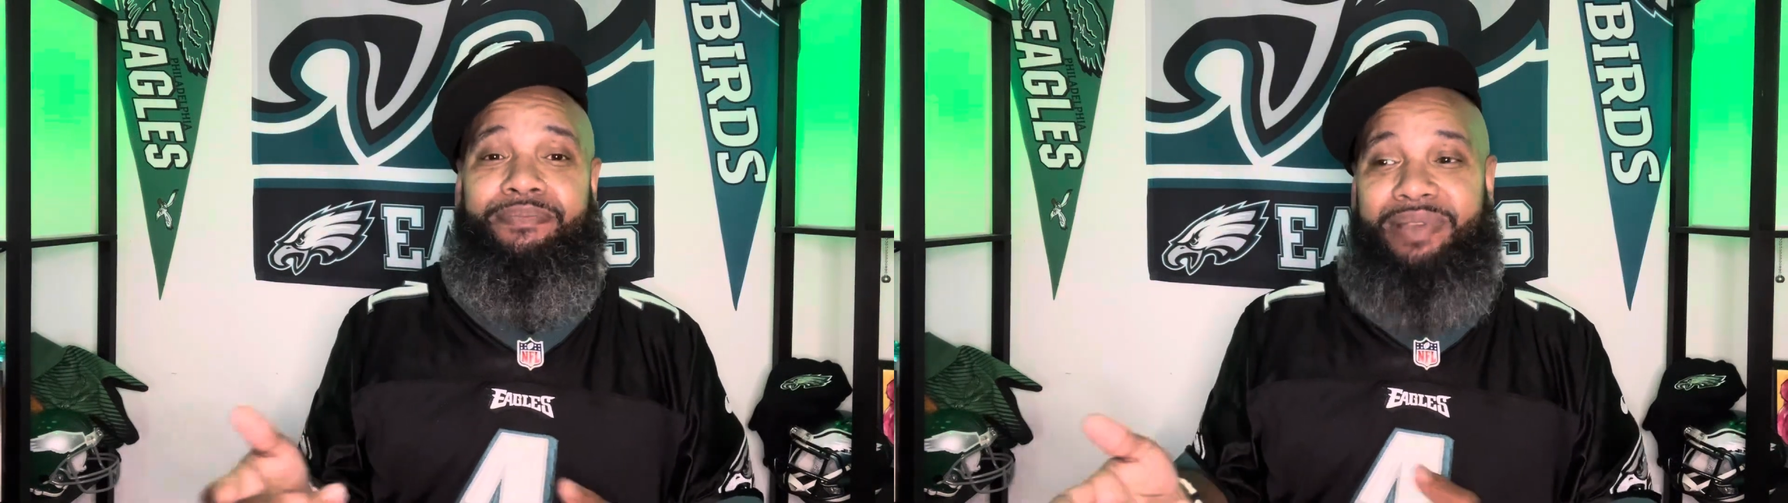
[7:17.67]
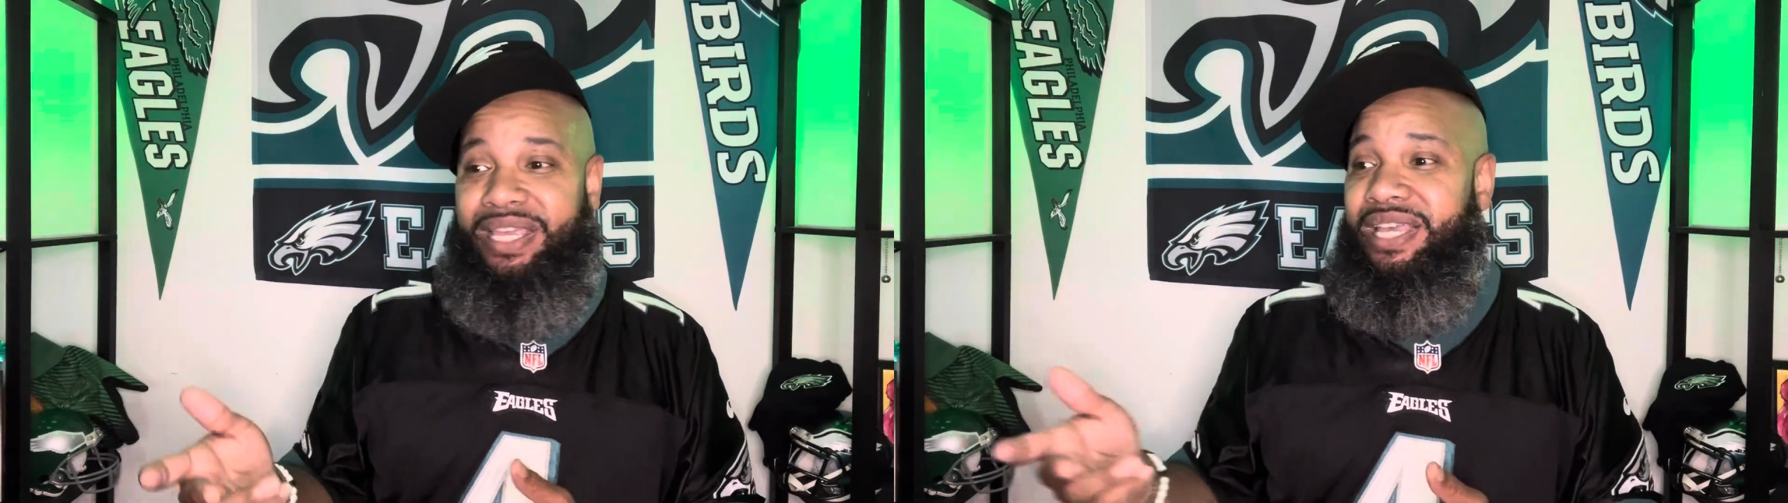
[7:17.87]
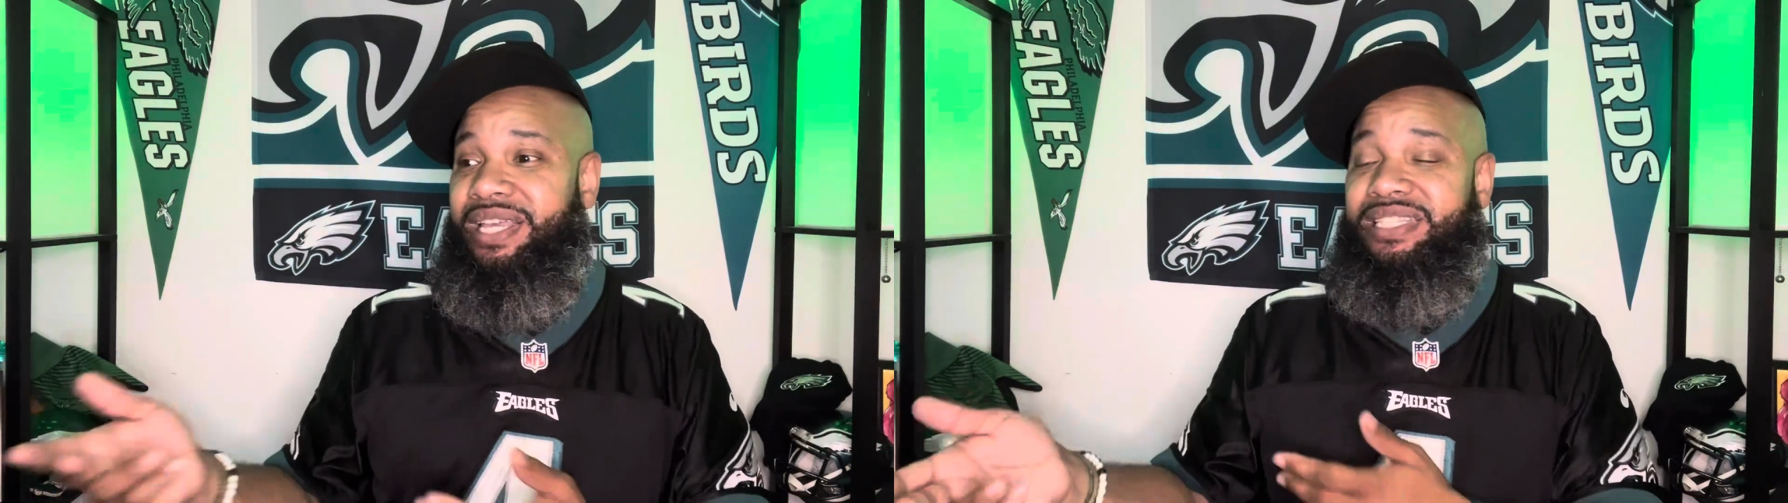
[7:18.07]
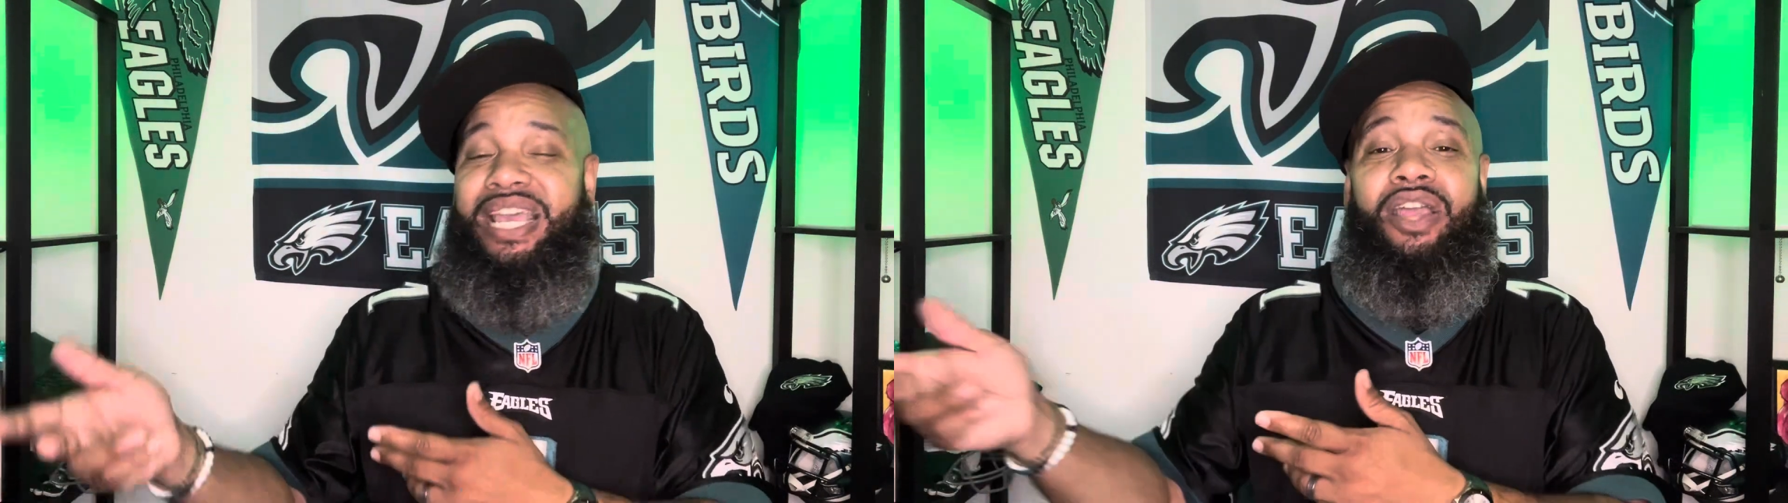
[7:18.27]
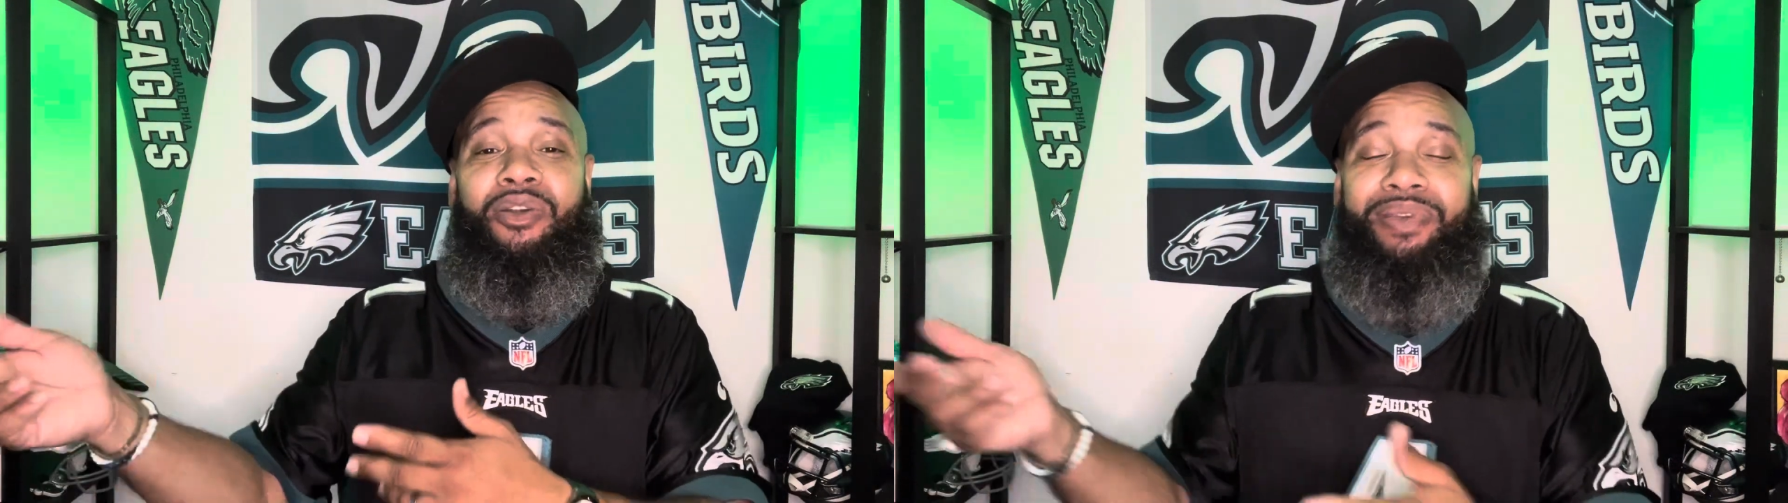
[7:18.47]
be his
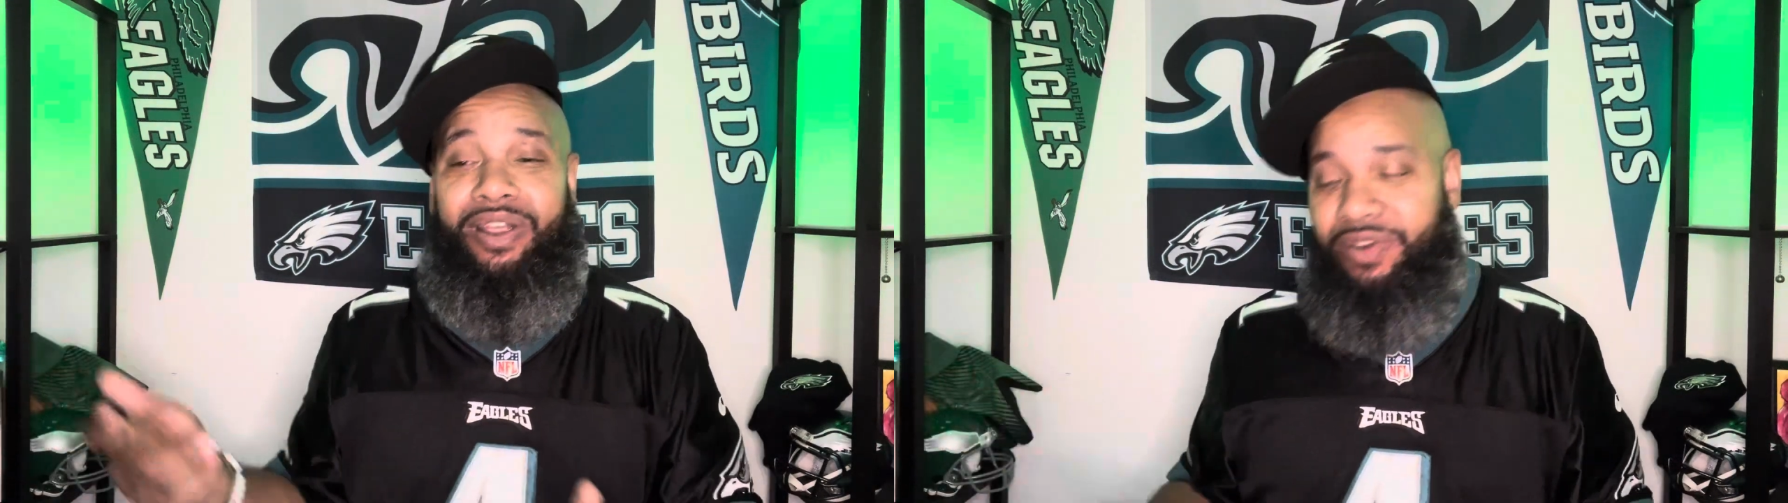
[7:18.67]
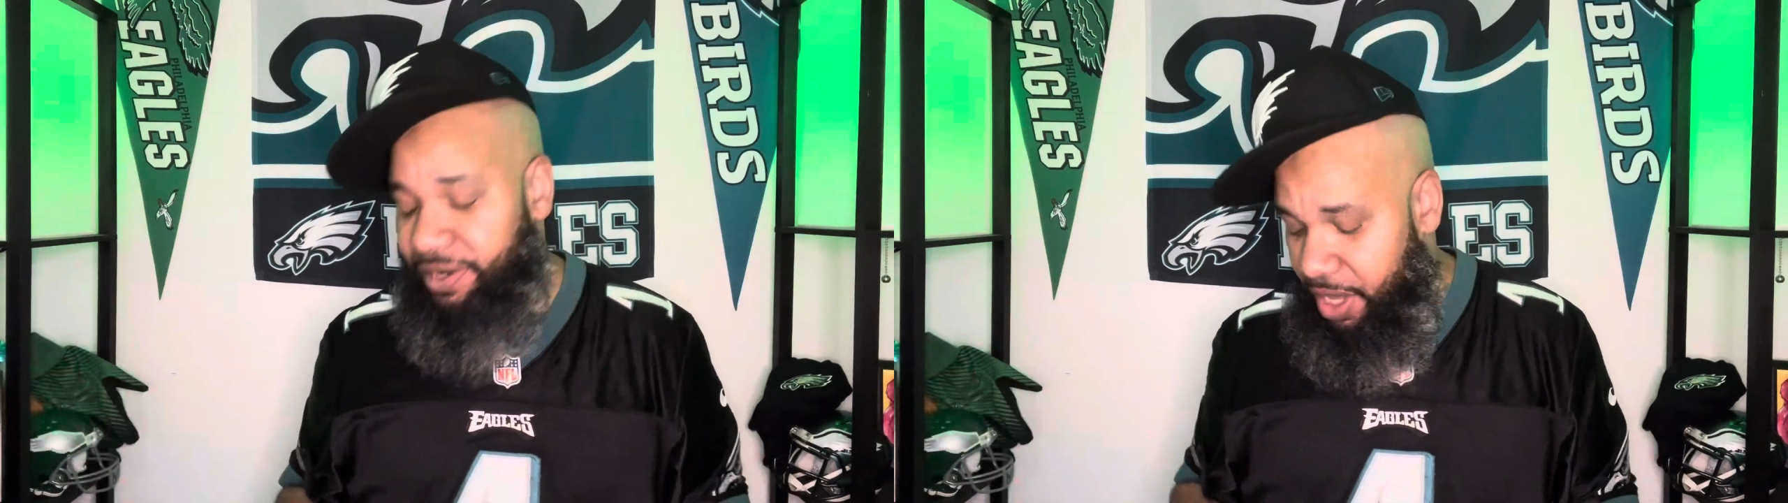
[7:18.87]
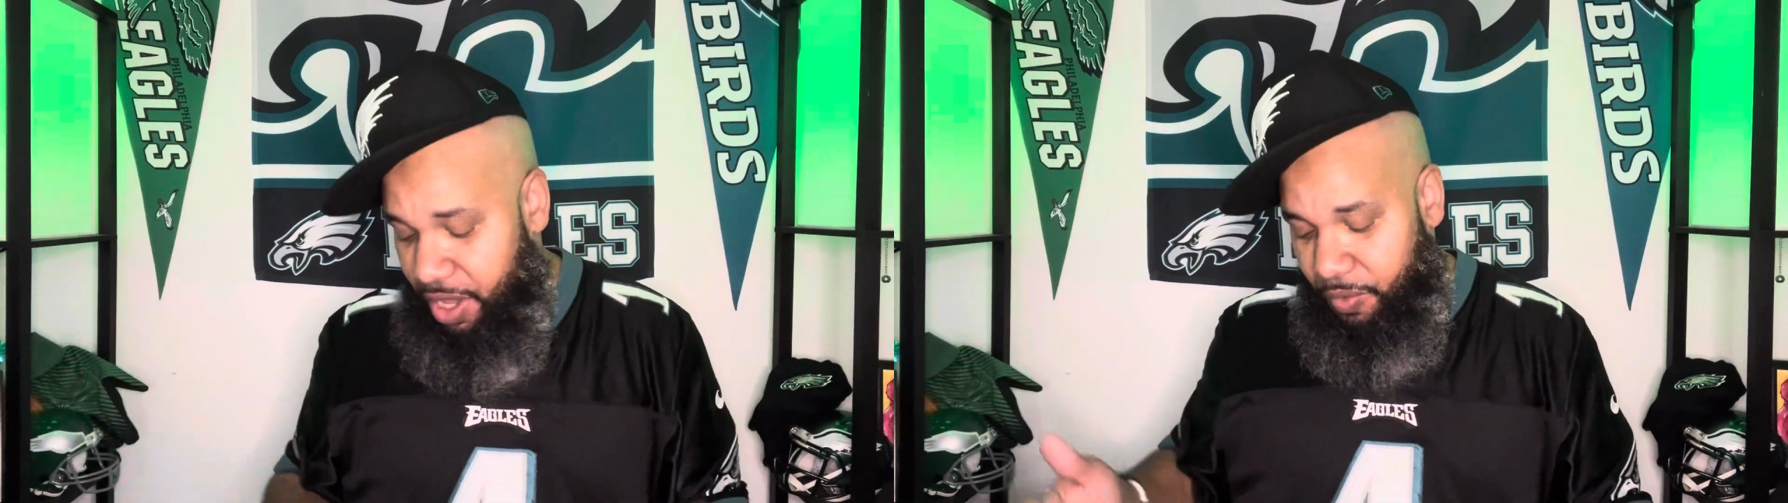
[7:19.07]
heir apparent.